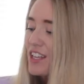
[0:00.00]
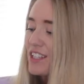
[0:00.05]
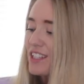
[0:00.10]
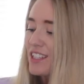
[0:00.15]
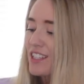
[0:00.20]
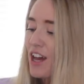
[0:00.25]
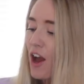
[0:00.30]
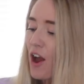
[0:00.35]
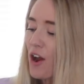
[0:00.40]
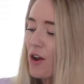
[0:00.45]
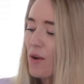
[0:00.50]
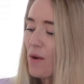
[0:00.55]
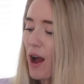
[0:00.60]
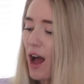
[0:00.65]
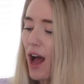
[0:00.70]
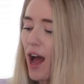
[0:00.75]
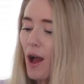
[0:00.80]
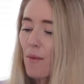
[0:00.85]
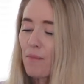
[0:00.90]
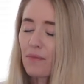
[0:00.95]
So
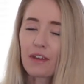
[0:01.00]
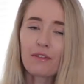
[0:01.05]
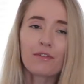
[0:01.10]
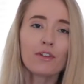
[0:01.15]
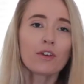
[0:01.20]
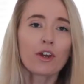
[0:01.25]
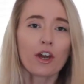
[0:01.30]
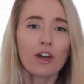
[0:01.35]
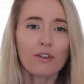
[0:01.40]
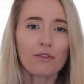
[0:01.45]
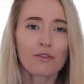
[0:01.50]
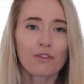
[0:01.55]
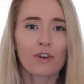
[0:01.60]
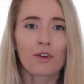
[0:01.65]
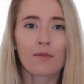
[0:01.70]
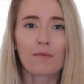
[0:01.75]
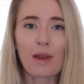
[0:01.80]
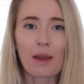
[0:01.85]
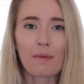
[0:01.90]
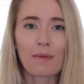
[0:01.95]
um, if you go
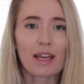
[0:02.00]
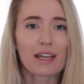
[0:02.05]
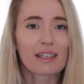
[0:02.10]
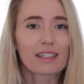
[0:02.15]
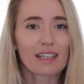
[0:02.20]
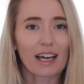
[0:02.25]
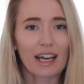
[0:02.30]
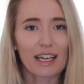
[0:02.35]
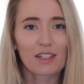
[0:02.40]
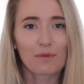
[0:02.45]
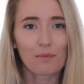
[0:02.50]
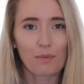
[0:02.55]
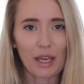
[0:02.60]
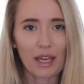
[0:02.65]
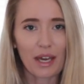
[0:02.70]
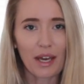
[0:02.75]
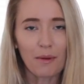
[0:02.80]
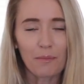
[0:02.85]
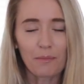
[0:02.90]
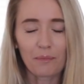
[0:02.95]
for maybe a size
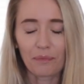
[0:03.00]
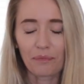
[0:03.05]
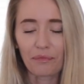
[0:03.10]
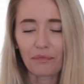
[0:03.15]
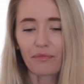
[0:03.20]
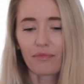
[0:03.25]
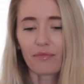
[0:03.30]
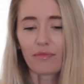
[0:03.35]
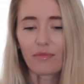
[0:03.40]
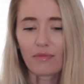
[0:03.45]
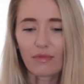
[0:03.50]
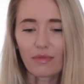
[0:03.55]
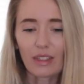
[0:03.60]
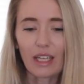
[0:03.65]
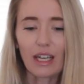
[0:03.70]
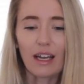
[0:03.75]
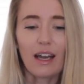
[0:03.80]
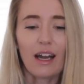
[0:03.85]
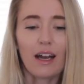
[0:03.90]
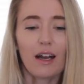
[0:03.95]
bigger,
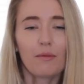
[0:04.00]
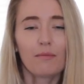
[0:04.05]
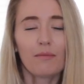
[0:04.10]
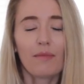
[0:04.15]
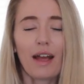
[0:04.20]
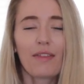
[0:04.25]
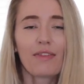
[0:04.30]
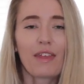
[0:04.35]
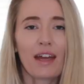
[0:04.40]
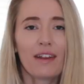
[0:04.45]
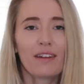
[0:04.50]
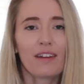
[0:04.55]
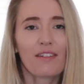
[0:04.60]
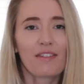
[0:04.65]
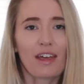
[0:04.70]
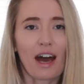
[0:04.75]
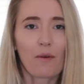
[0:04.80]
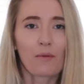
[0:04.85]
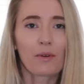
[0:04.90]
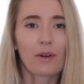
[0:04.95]
um,
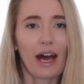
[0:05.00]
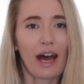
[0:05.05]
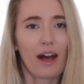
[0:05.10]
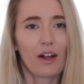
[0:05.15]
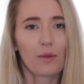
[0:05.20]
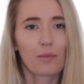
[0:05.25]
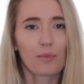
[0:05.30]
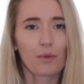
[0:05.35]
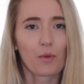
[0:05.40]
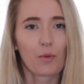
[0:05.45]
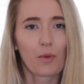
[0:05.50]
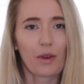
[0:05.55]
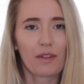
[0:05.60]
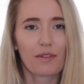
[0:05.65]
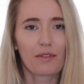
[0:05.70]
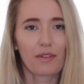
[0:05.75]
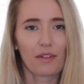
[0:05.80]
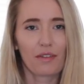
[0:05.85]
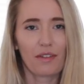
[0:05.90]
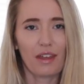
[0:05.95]
then that will help
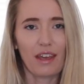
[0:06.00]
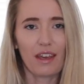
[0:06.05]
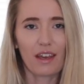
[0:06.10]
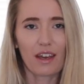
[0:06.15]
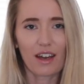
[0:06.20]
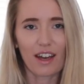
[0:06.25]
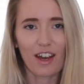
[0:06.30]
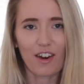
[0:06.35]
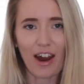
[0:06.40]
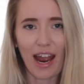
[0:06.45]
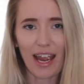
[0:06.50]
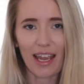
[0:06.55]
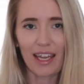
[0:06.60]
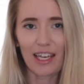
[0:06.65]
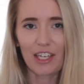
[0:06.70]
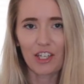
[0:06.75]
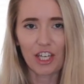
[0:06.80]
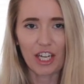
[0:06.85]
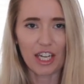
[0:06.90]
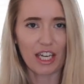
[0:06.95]
with the
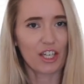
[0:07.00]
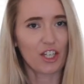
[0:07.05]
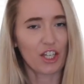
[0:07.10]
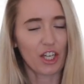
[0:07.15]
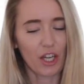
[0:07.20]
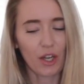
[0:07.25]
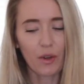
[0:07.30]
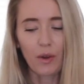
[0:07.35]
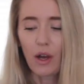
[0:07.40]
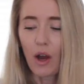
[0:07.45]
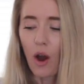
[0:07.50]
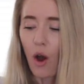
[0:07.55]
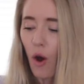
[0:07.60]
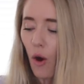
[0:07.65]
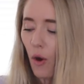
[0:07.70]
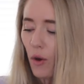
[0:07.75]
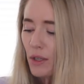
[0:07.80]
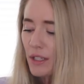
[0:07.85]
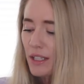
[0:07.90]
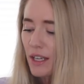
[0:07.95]
crackage issue.
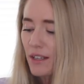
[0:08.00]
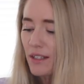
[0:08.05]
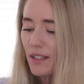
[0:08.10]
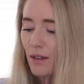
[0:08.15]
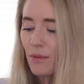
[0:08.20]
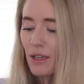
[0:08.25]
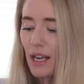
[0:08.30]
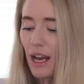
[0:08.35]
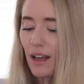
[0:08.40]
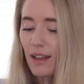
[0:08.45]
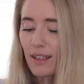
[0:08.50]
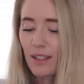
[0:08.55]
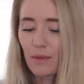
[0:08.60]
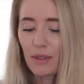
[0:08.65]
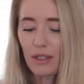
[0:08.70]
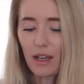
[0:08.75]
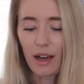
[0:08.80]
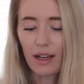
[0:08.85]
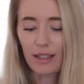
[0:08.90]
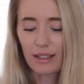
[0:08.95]
Also, someone else
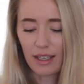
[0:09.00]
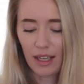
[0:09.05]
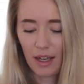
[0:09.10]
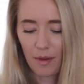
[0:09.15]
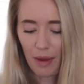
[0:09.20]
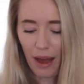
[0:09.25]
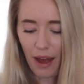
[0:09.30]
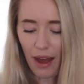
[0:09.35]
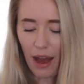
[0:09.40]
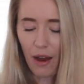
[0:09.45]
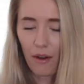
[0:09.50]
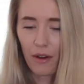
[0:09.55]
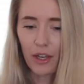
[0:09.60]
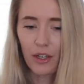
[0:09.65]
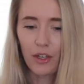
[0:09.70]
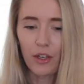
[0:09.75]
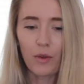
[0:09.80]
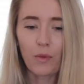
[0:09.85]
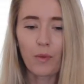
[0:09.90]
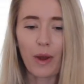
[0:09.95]
was asking about how
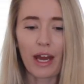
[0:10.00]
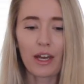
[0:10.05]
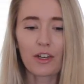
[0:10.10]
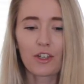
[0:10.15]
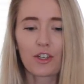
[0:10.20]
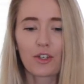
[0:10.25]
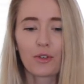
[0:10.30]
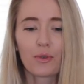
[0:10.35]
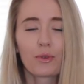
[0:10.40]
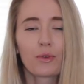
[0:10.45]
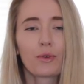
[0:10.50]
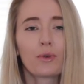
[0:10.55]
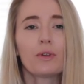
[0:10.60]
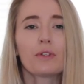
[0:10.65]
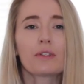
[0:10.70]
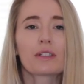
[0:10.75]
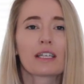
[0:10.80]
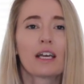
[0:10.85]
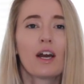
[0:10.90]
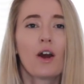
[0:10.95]
can you wear
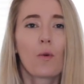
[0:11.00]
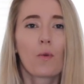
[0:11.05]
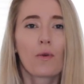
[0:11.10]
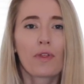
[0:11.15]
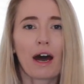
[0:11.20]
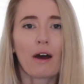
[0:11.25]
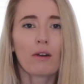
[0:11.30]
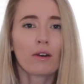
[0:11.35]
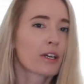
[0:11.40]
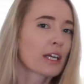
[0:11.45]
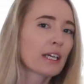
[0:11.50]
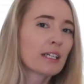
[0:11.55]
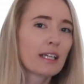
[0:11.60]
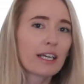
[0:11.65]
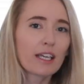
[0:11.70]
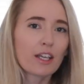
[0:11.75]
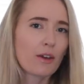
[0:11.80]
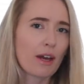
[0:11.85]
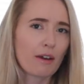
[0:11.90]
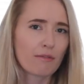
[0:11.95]
shorts without looking
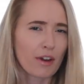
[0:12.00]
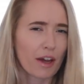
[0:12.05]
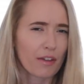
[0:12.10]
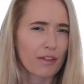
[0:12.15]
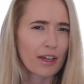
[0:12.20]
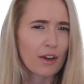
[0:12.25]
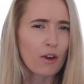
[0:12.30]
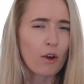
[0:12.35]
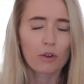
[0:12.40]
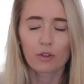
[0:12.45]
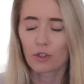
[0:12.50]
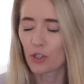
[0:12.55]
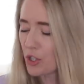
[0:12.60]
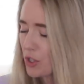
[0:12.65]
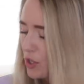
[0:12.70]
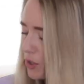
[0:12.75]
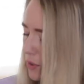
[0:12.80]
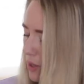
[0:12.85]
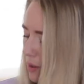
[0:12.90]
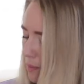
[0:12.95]
like you have nothing on. Do
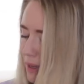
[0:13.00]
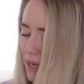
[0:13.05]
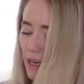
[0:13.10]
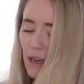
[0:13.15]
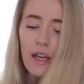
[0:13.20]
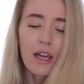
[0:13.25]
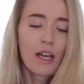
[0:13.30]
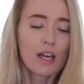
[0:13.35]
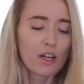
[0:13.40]
you know what I mean?